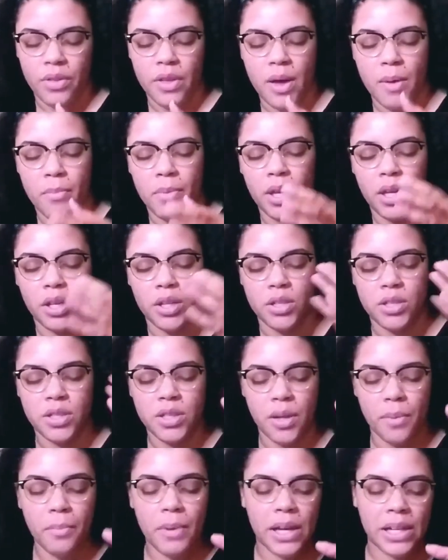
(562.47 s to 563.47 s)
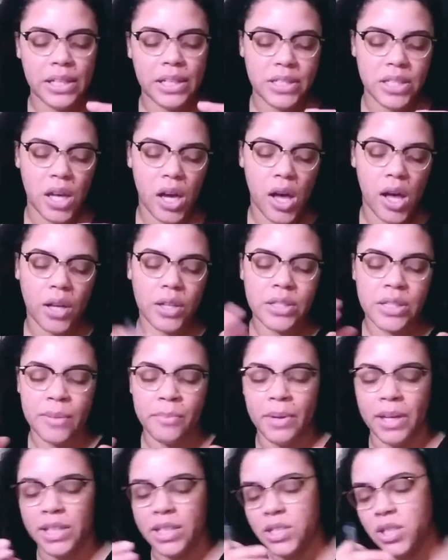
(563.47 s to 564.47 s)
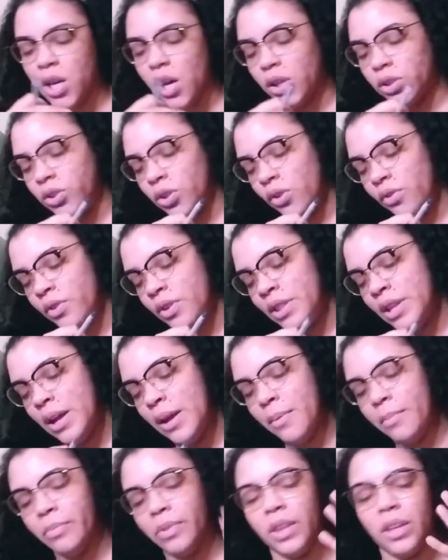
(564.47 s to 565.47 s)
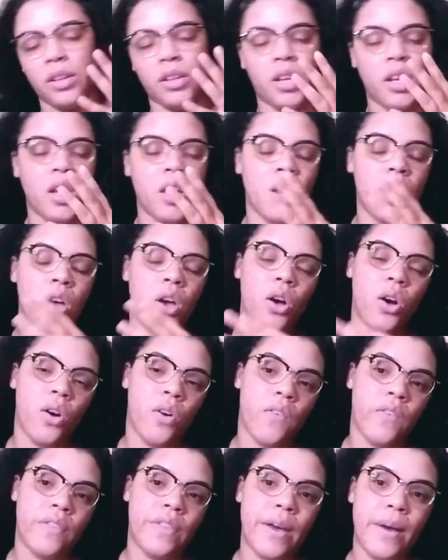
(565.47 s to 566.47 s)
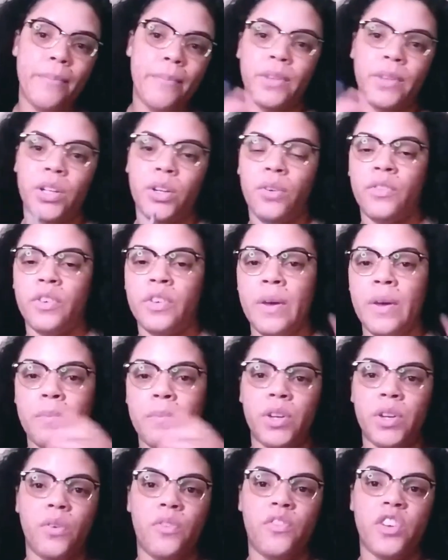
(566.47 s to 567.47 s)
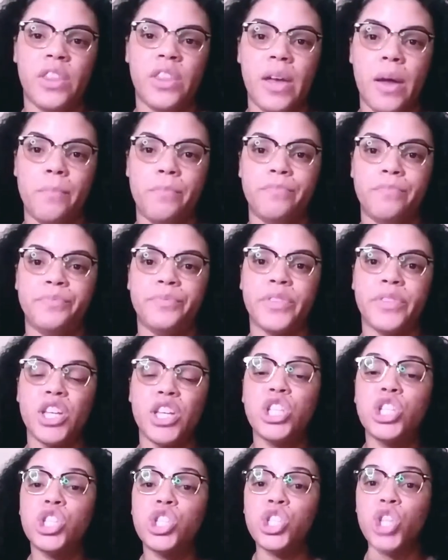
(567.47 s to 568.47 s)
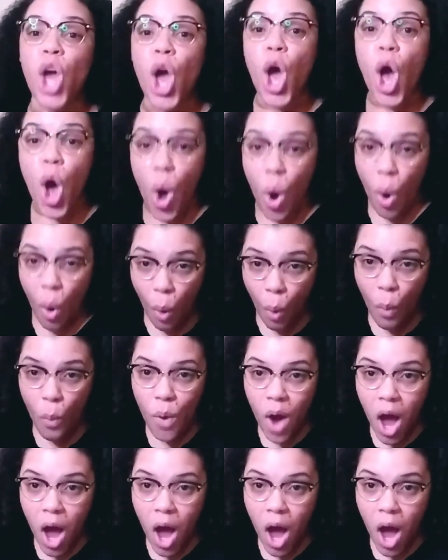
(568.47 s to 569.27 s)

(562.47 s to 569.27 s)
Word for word: I mean, somebody talked, somebody talked over them, then over them, then over them, then over them. So